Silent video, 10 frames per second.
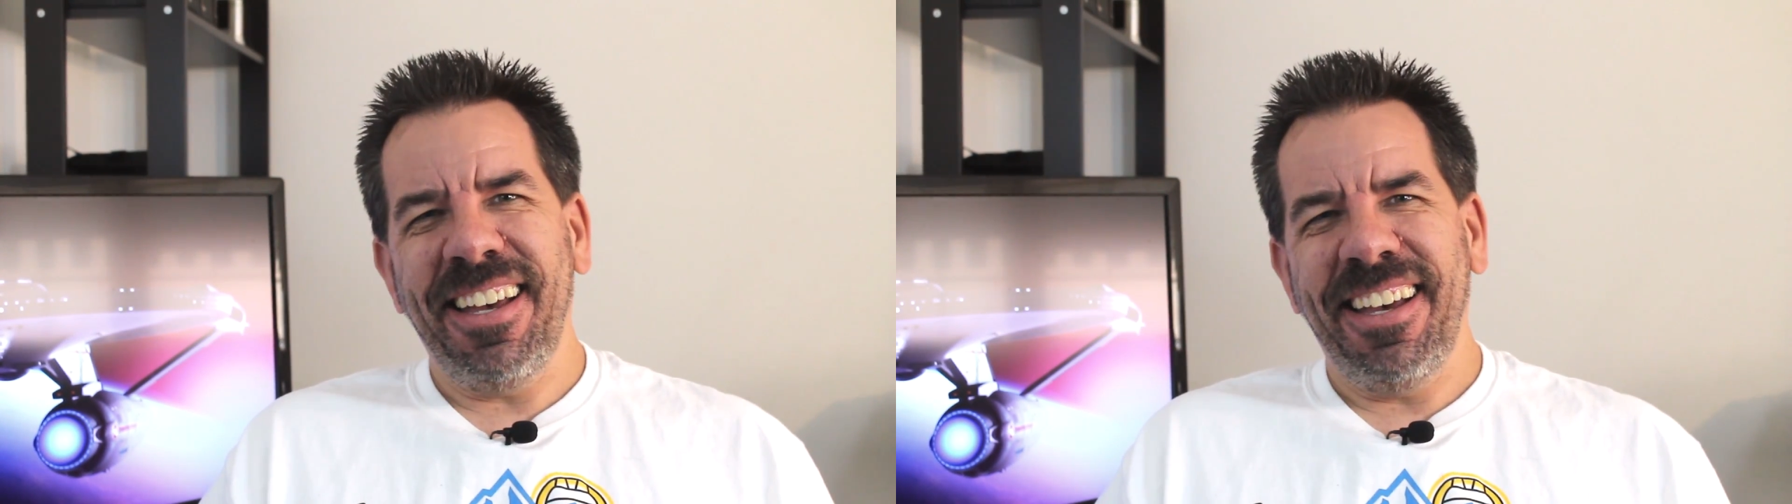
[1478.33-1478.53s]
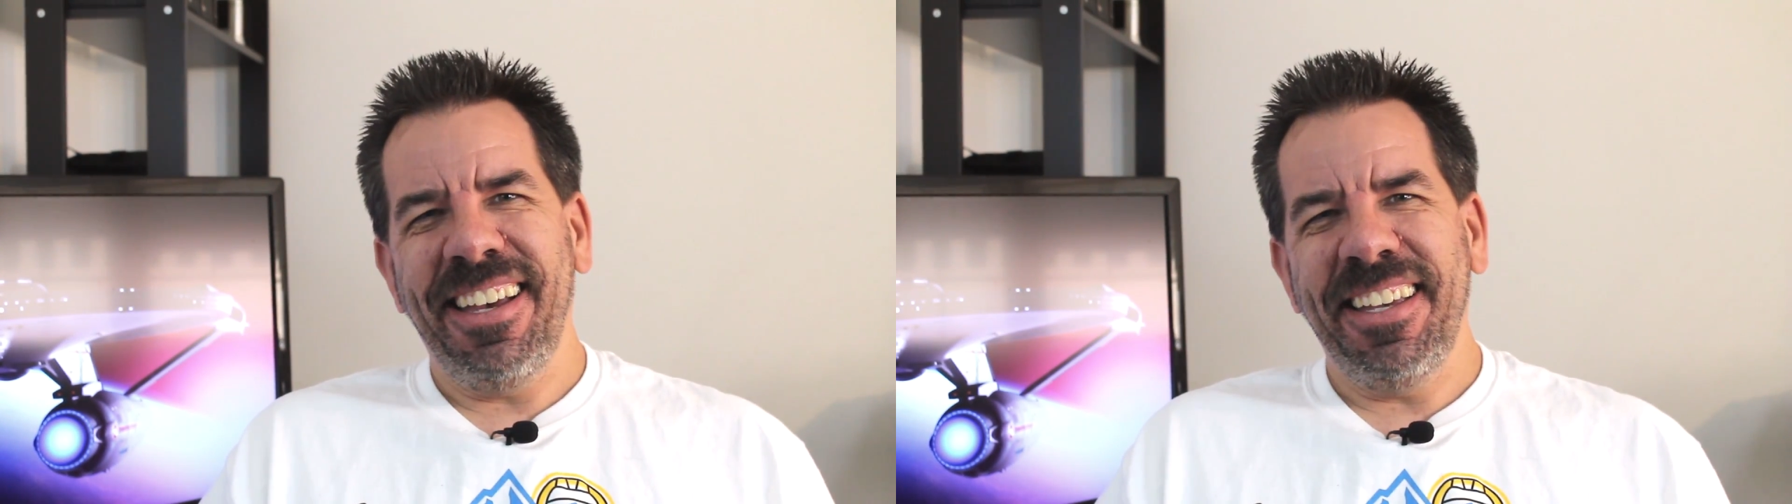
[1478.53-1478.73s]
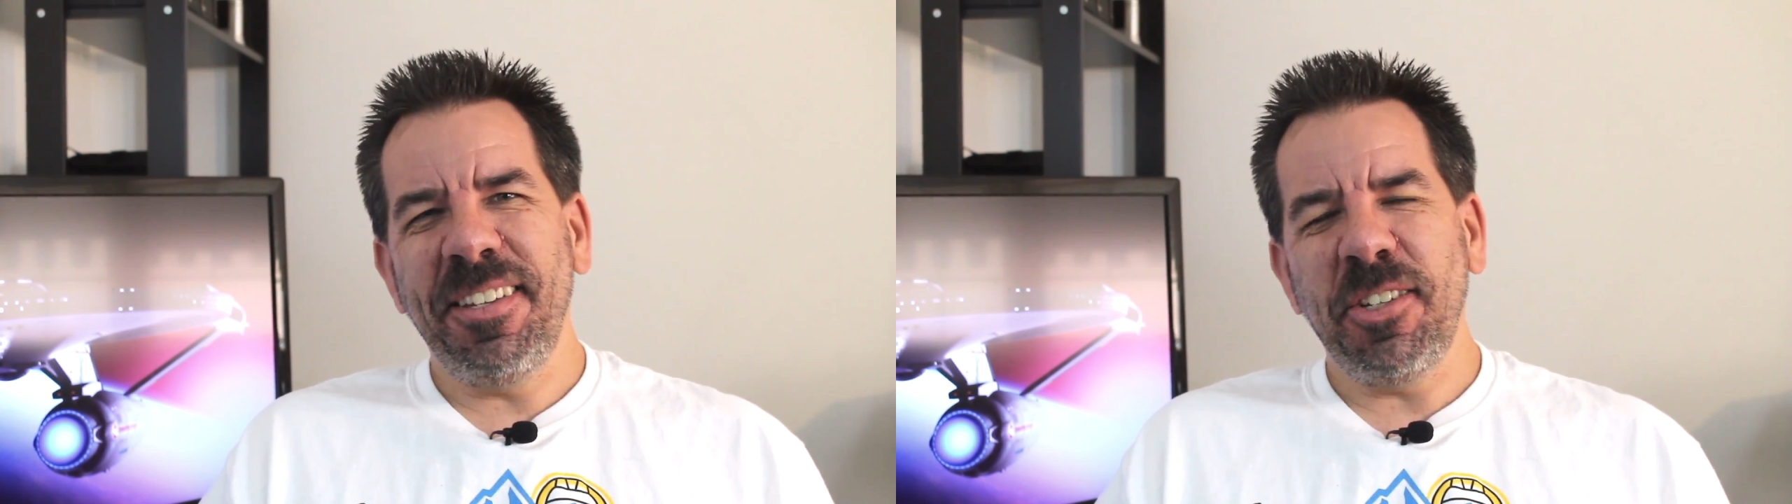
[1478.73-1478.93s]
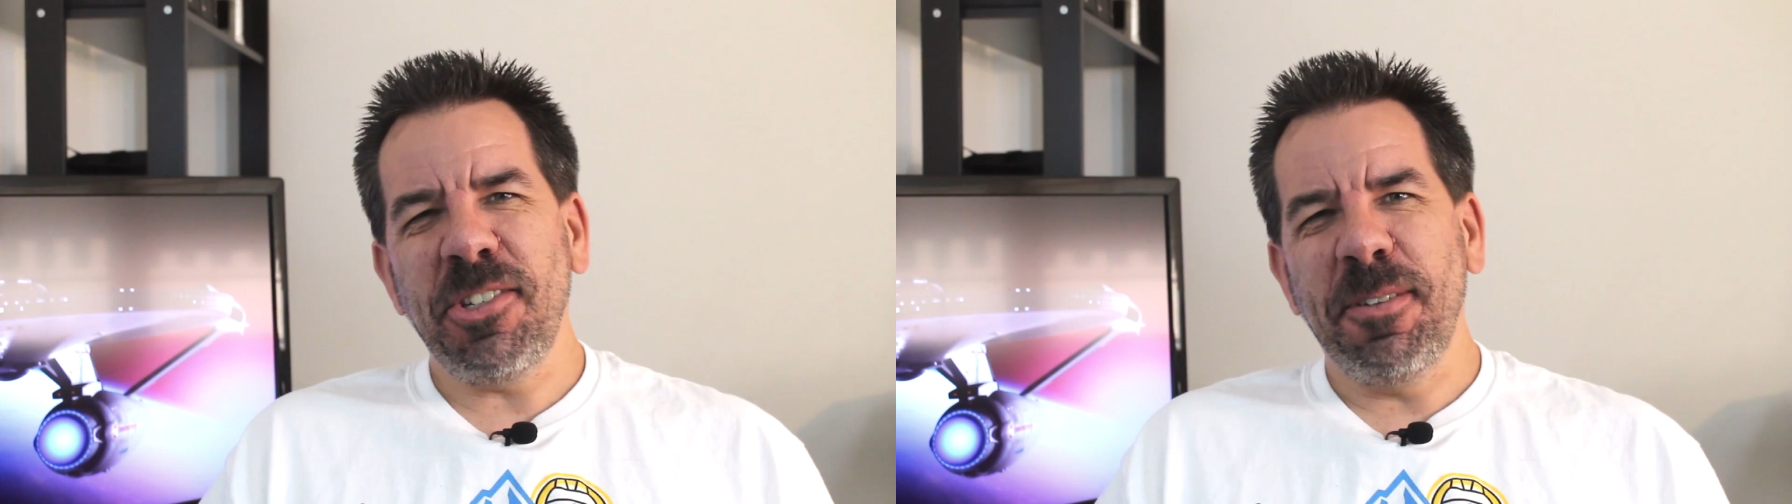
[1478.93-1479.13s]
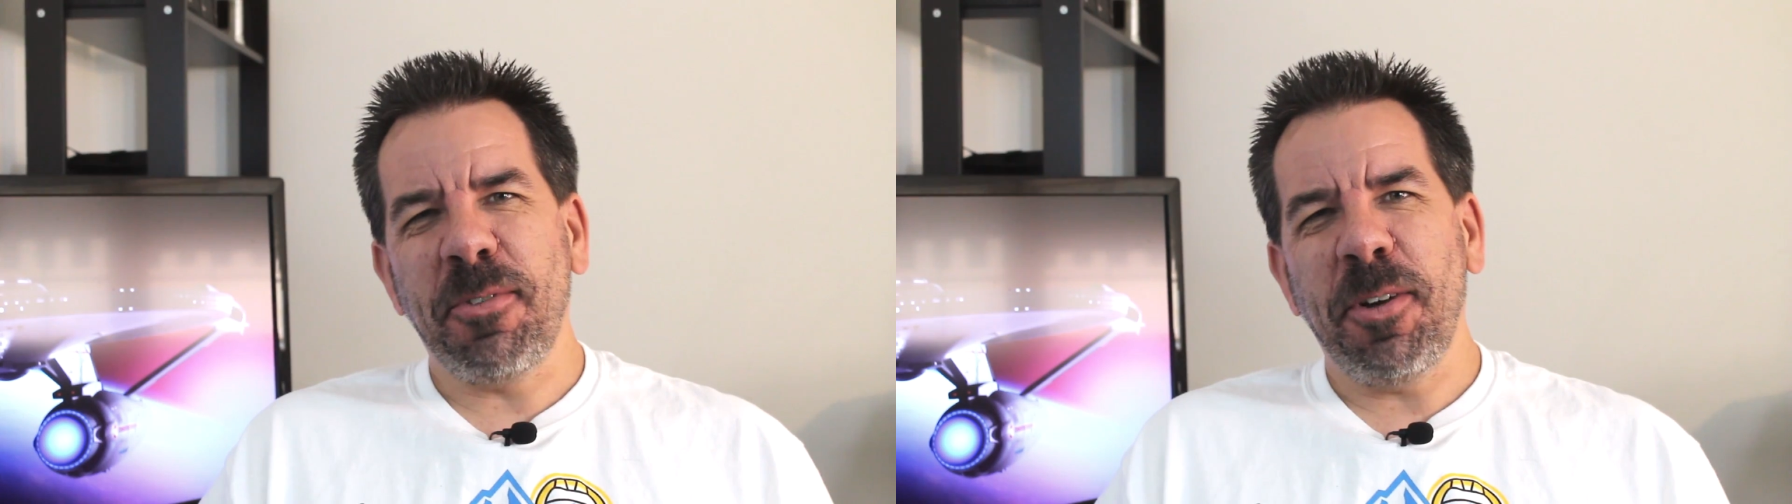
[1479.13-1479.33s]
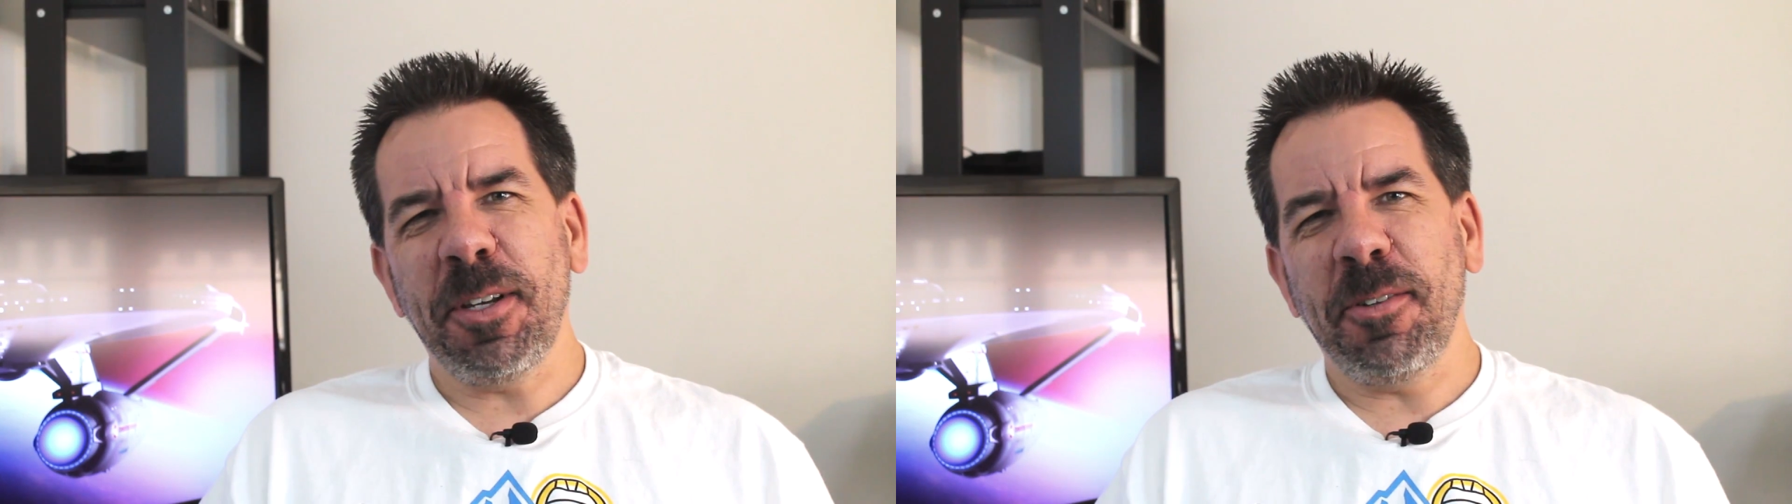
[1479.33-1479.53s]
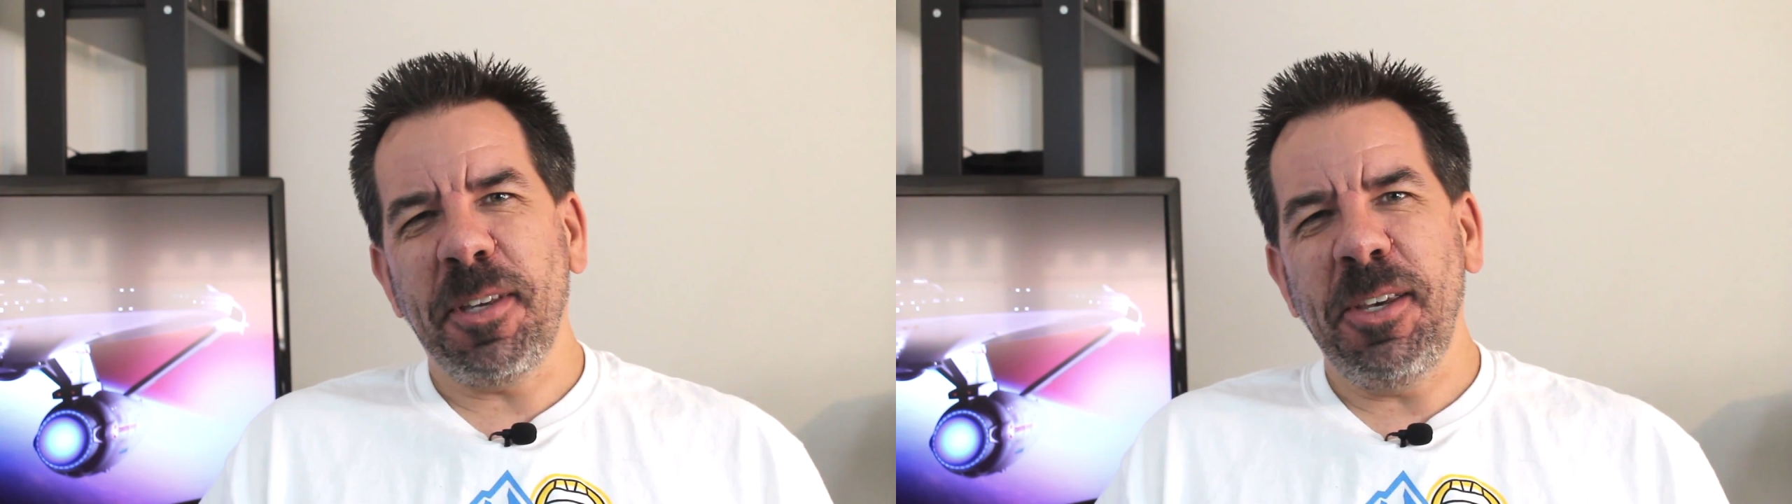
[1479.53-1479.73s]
edition of Critical